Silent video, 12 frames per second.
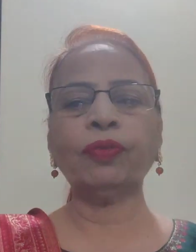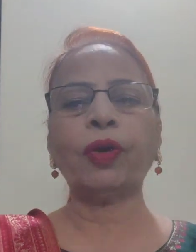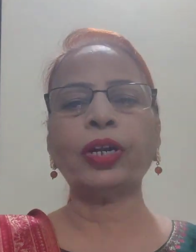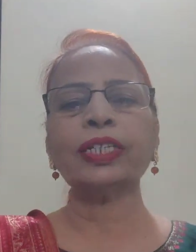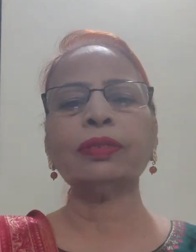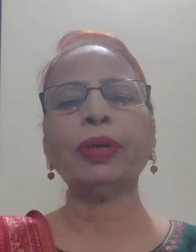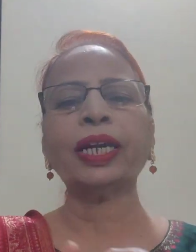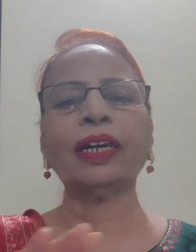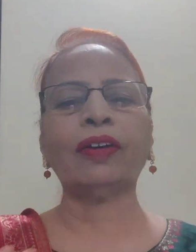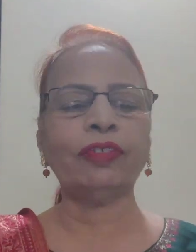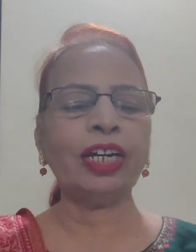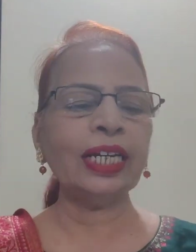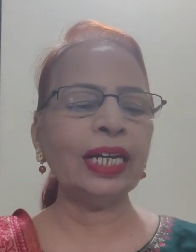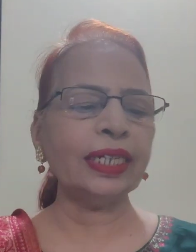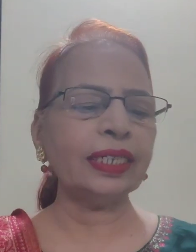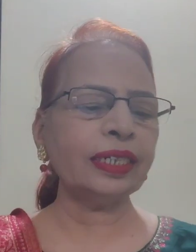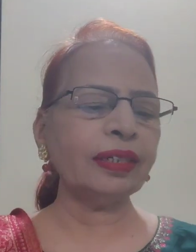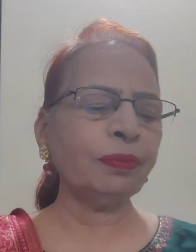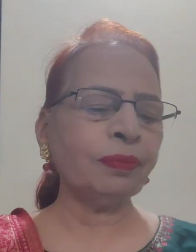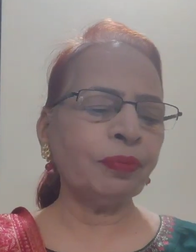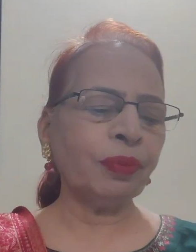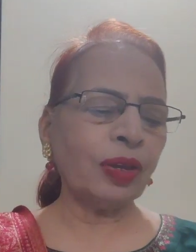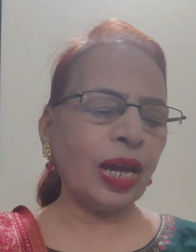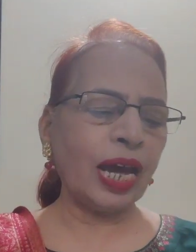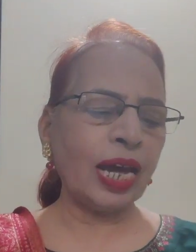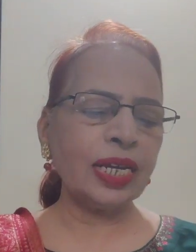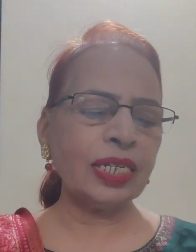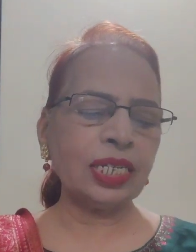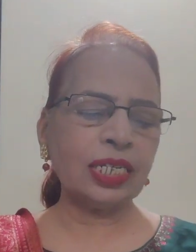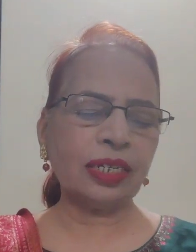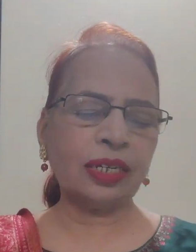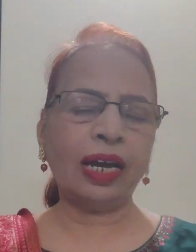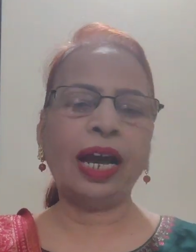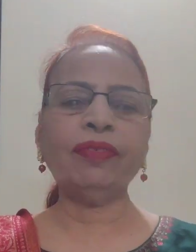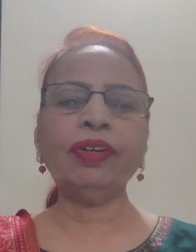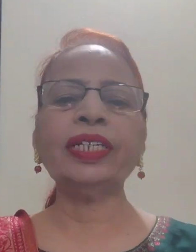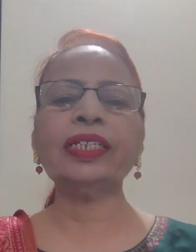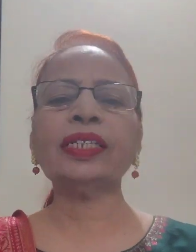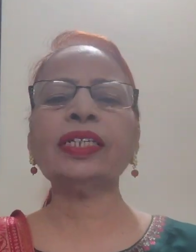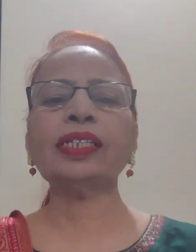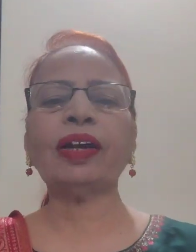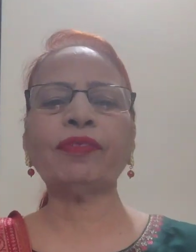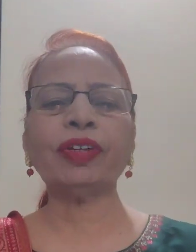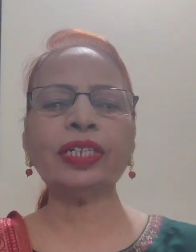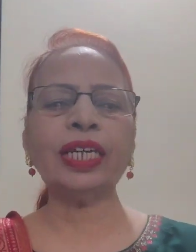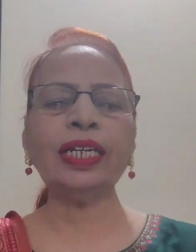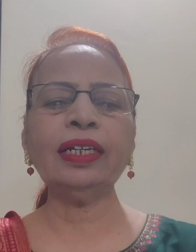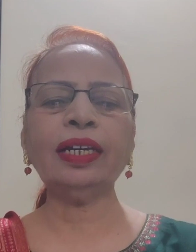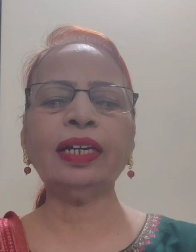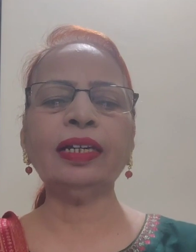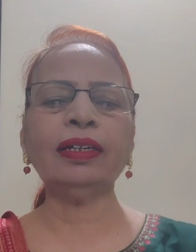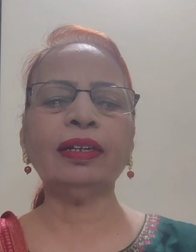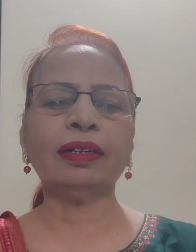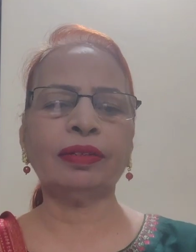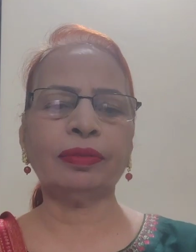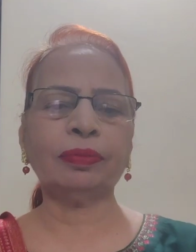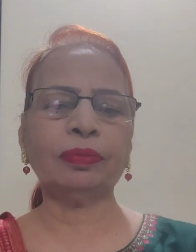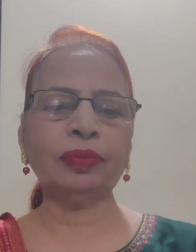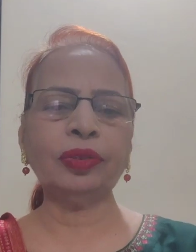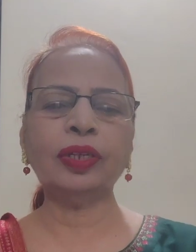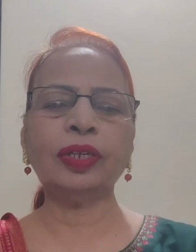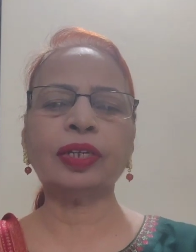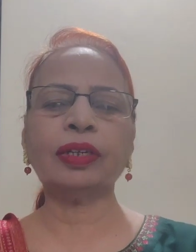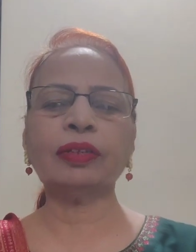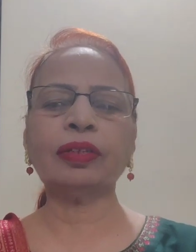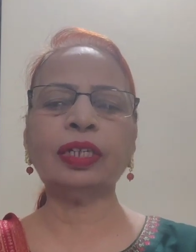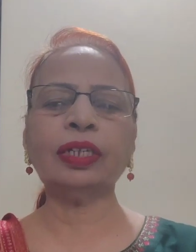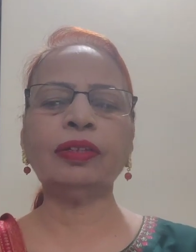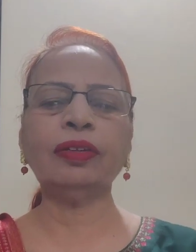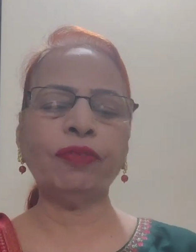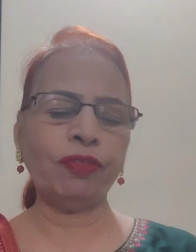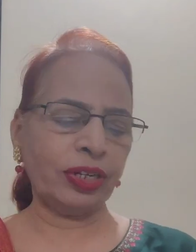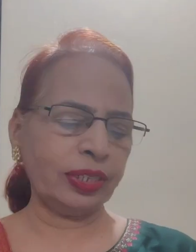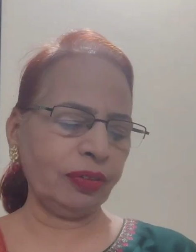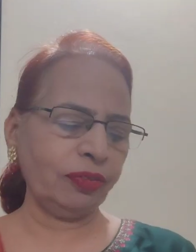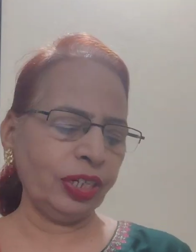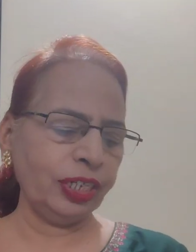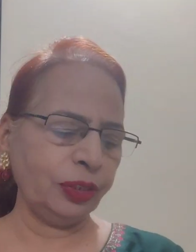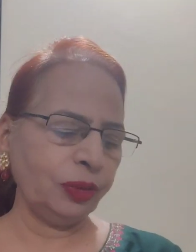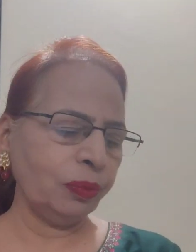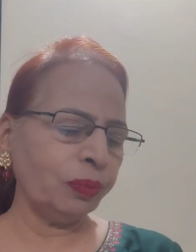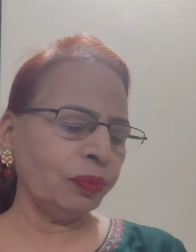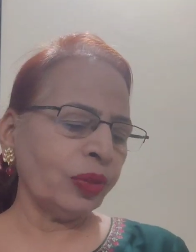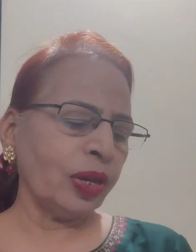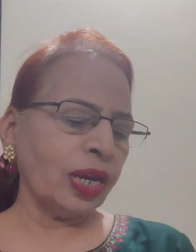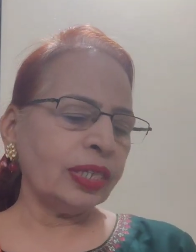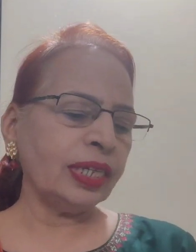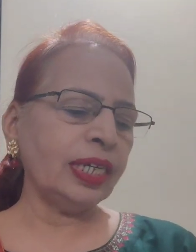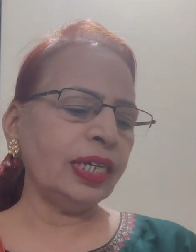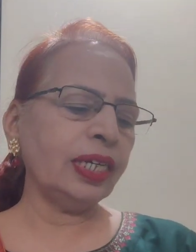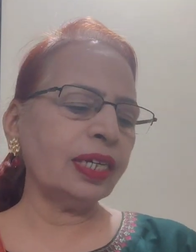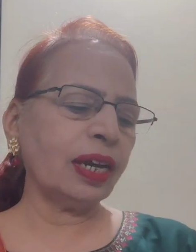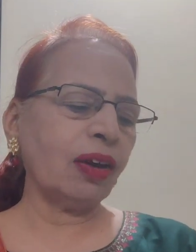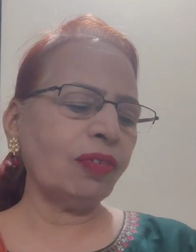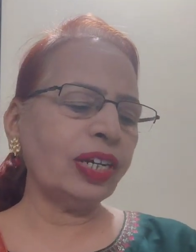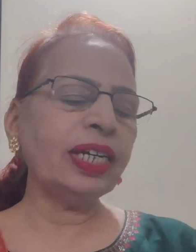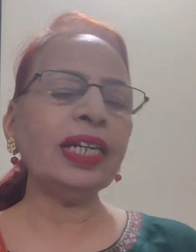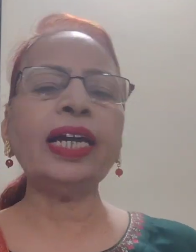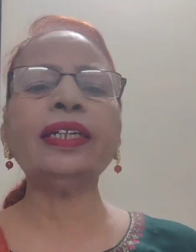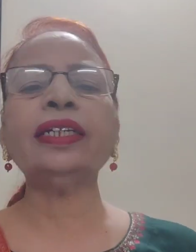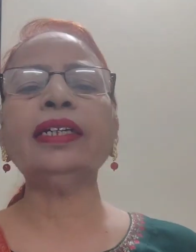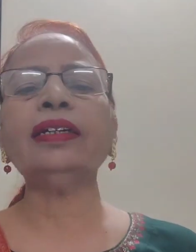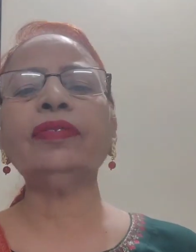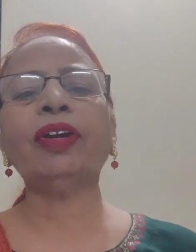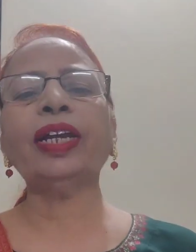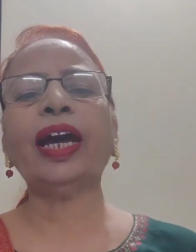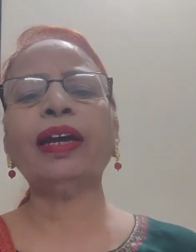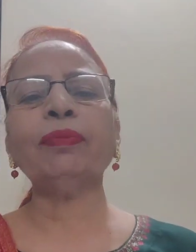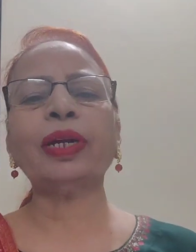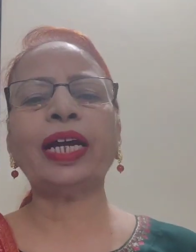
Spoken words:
what is my covering letter, and I will discuss everything in further video. The covering letter, when I